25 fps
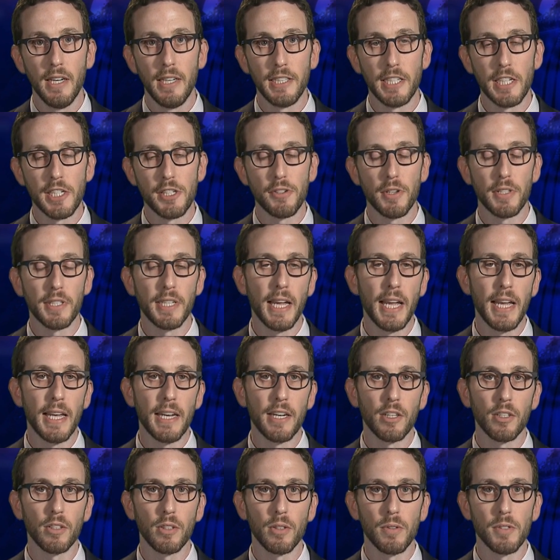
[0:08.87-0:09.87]
District
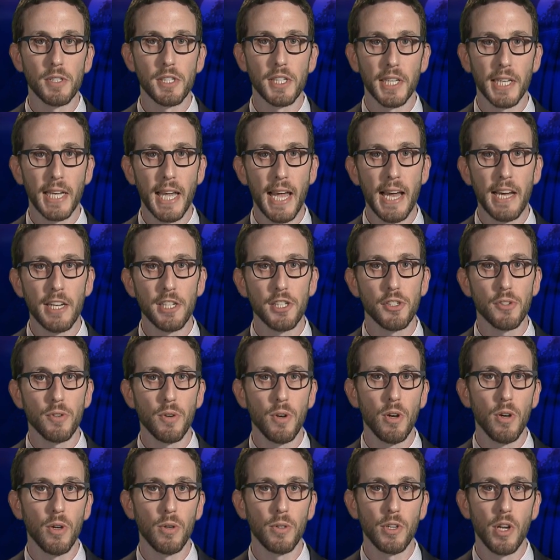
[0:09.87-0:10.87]
8 includes the
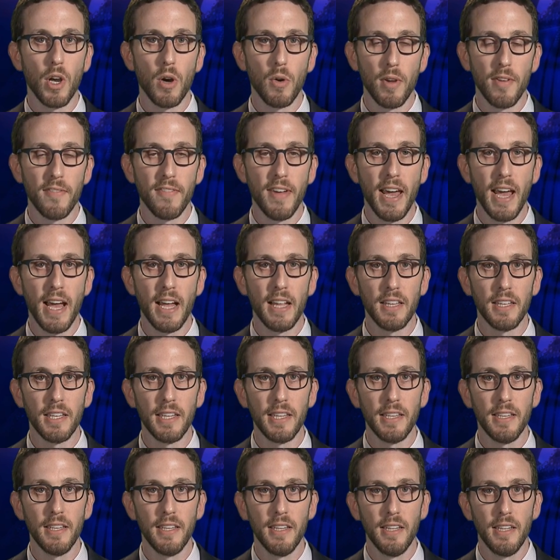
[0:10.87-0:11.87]
Castro, Noe
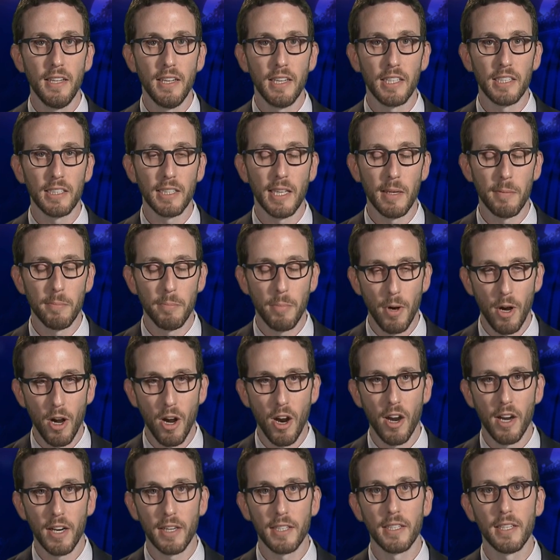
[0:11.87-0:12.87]
Valley, Glen
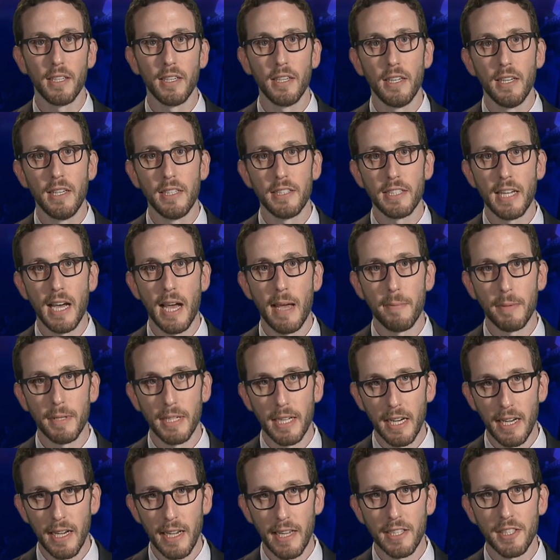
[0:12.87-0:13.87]
Park,
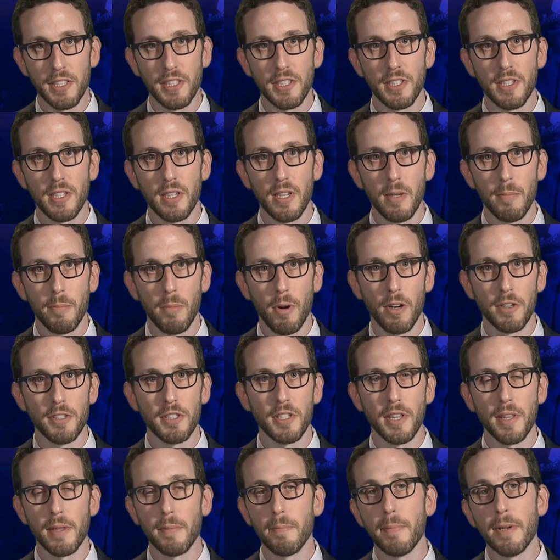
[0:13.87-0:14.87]
Diamond Heights,
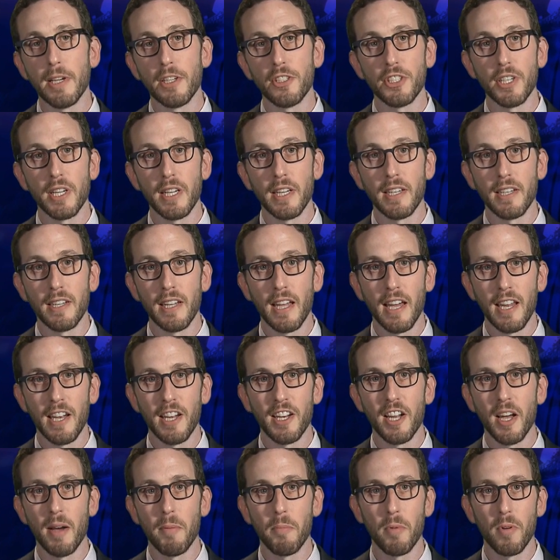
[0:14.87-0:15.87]
parts of the Mission, and
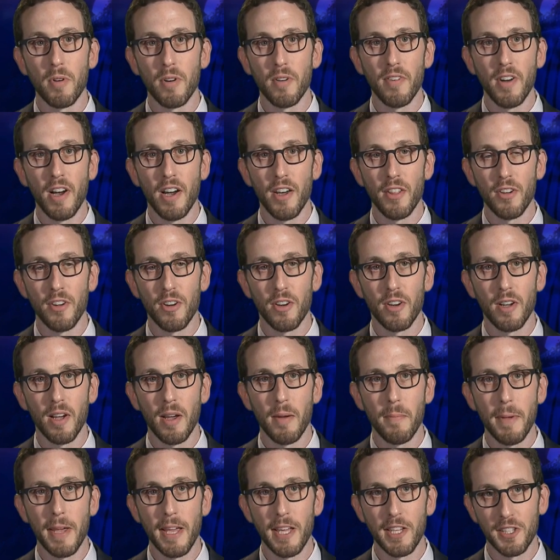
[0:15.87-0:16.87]
a number of other
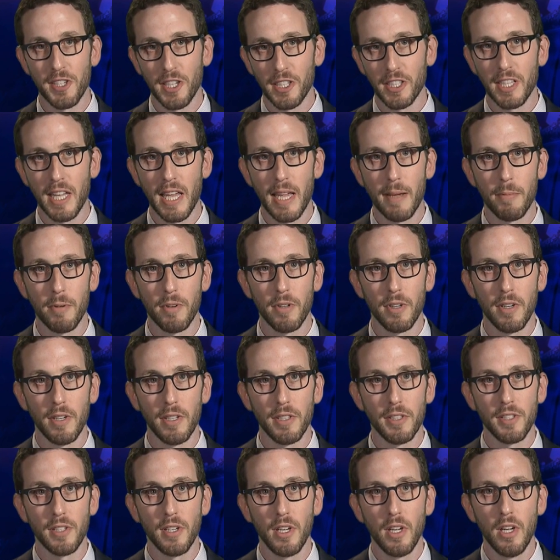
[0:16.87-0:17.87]
amazing
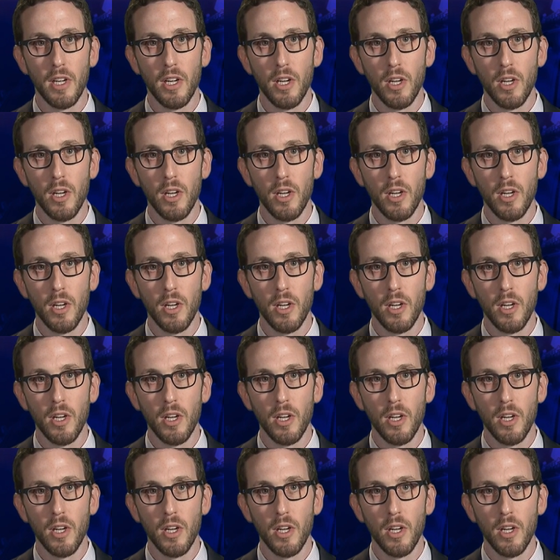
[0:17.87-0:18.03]
neighborhoods.